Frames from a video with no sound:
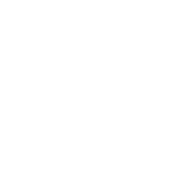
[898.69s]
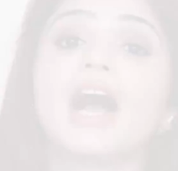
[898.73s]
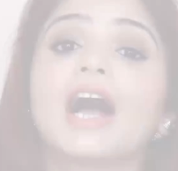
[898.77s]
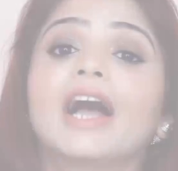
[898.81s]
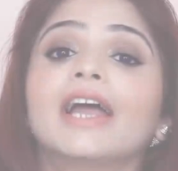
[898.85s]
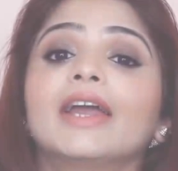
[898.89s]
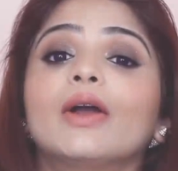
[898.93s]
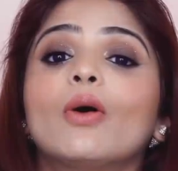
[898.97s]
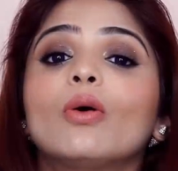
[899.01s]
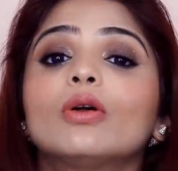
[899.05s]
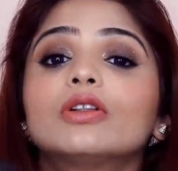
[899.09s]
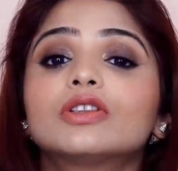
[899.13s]

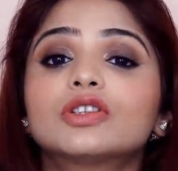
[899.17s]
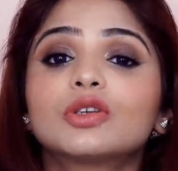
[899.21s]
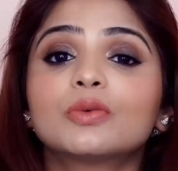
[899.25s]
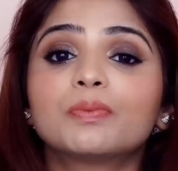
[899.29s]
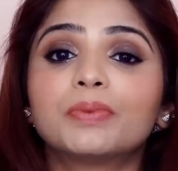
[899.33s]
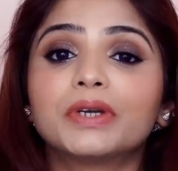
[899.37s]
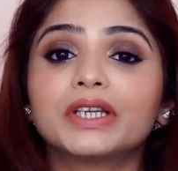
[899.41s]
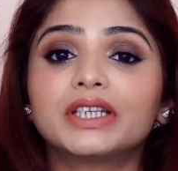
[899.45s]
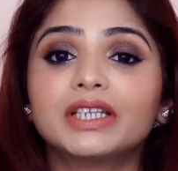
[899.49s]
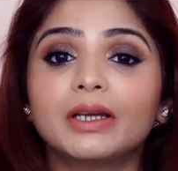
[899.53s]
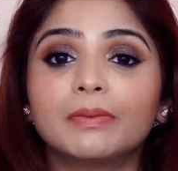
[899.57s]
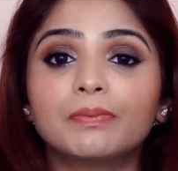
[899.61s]
I also
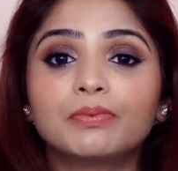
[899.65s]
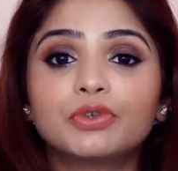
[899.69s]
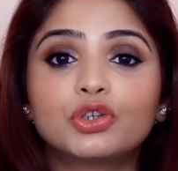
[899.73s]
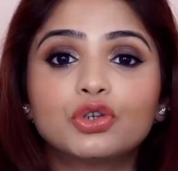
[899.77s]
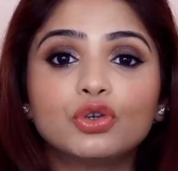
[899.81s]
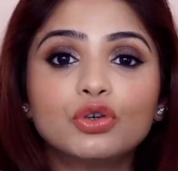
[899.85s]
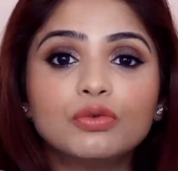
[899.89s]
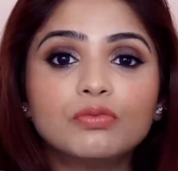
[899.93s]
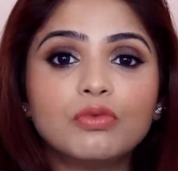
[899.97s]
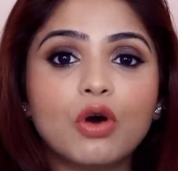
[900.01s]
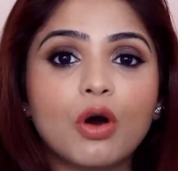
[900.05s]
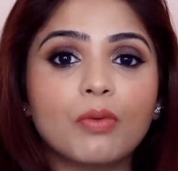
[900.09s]
picked up
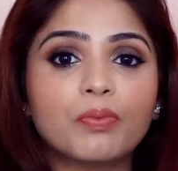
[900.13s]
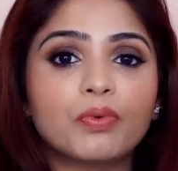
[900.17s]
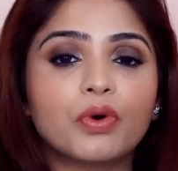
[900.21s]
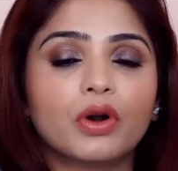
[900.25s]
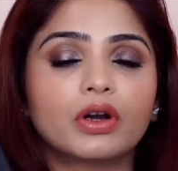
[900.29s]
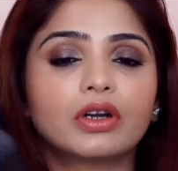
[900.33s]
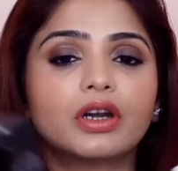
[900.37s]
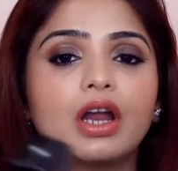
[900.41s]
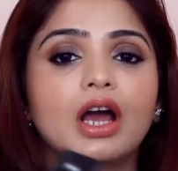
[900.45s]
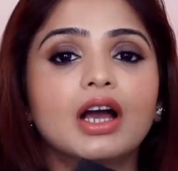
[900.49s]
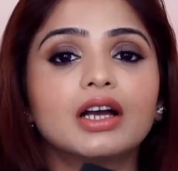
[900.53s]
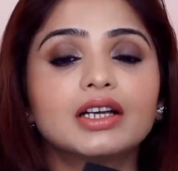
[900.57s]
2 more
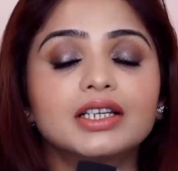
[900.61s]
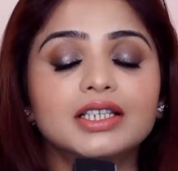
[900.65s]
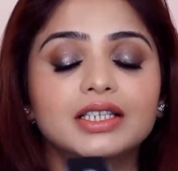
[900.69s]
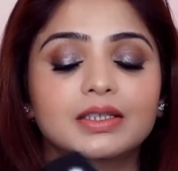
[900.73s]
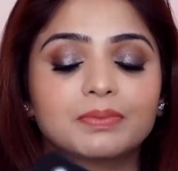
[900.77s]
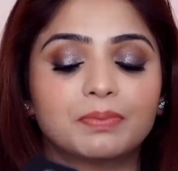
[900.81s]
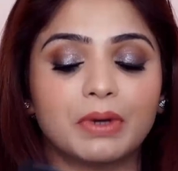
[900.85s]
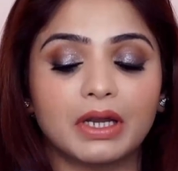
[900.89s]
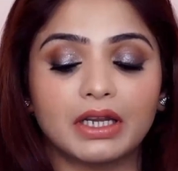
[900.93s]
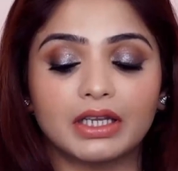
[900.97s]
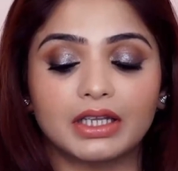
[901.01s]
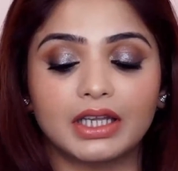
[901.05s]
products,
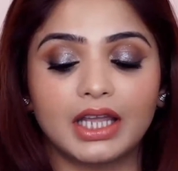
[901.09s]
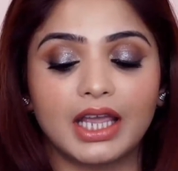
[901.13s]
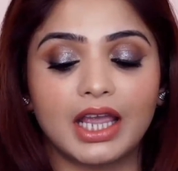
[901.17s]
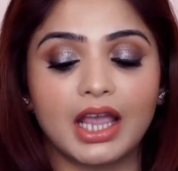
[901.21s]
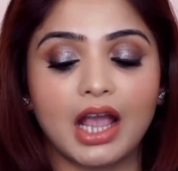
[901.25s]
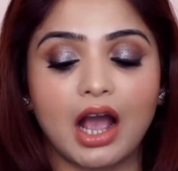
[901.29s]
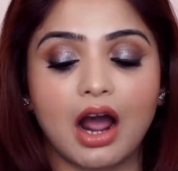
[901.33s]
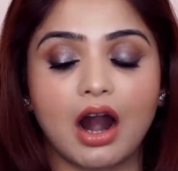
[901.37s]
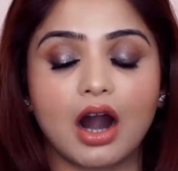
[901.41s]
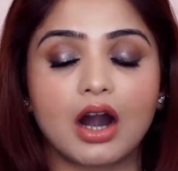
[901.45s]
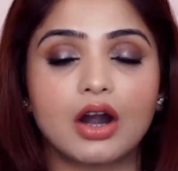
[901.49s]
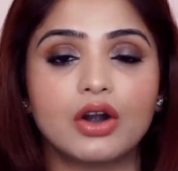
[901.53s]
but
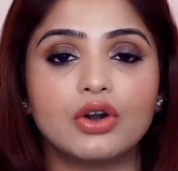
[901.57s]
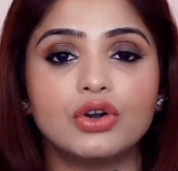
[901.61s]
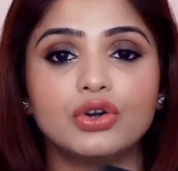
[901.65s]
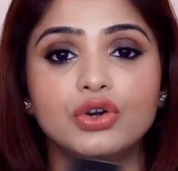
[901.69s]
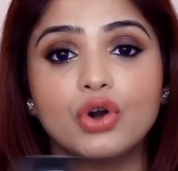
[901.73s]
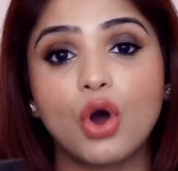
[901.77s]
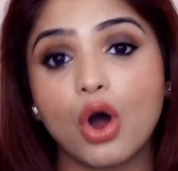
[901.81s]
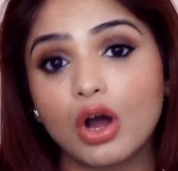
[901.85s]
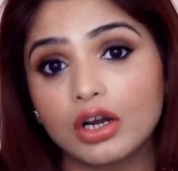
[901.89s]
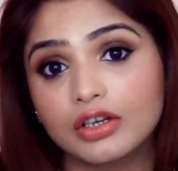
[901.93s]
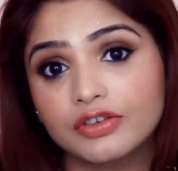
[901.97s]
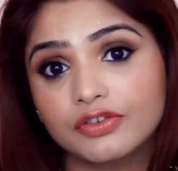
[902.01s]
they are
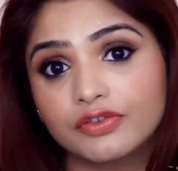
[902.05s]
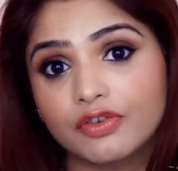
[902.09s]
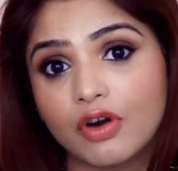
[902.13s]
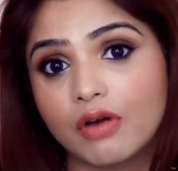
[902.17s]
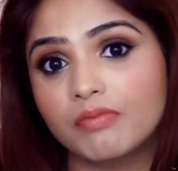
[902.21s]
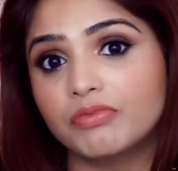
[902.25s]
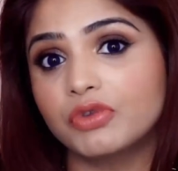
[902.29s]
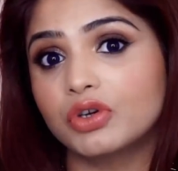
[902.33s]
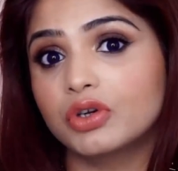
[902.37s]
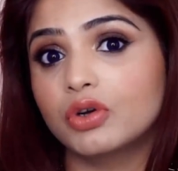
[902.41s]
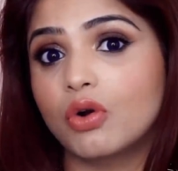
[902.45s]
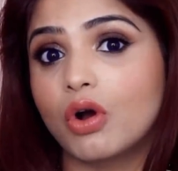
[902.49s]
not
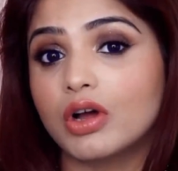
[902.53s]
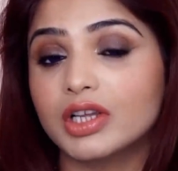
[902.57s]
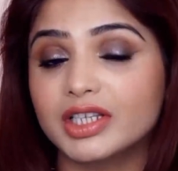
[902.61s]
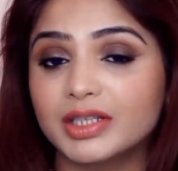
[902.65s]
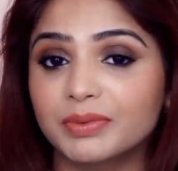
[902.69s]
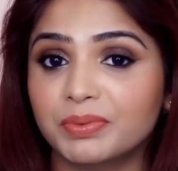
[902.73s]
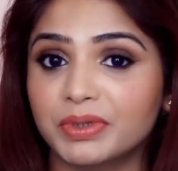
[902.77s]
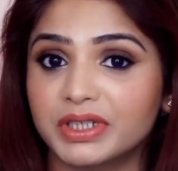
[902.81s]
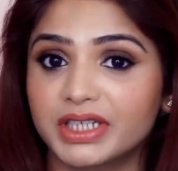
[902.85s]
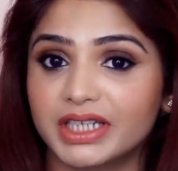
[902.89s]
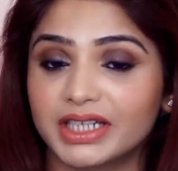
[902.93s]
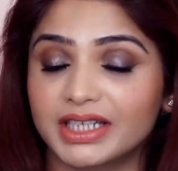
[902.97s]
from the
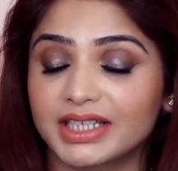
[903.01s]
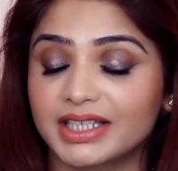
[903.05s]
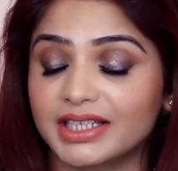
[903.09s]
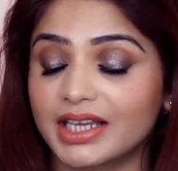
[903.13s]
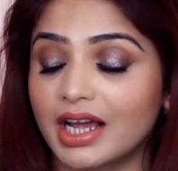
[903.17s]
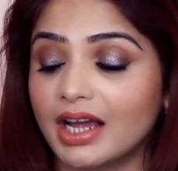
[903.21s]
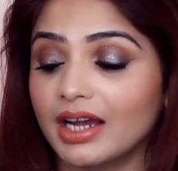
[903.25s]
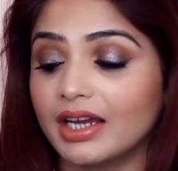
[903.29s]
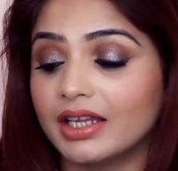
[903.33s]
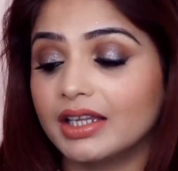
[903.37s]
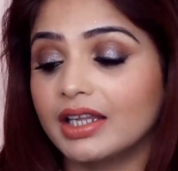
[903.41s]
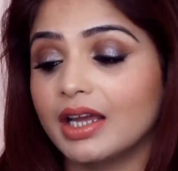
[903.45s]
cosmetic
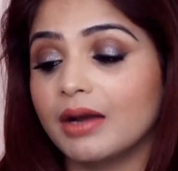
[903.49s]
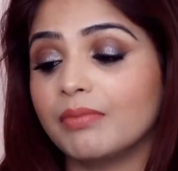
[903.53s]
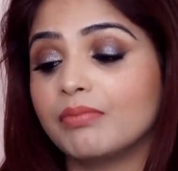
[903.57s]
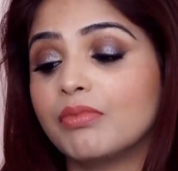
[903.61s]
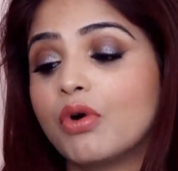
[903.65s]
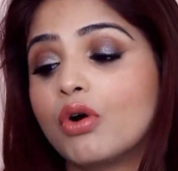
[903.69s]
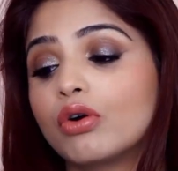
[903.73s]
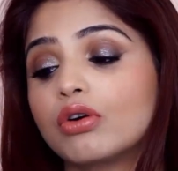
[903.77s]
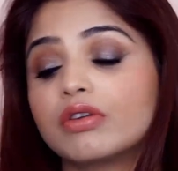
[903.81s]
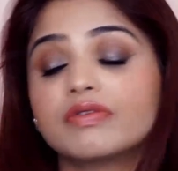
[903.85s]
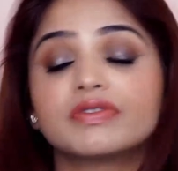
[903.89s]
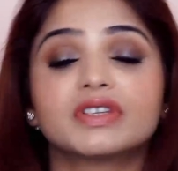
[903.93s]
side. They're
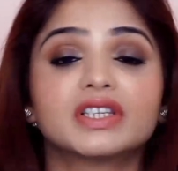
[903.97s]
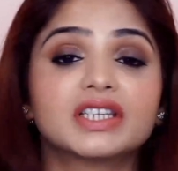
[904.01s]
more of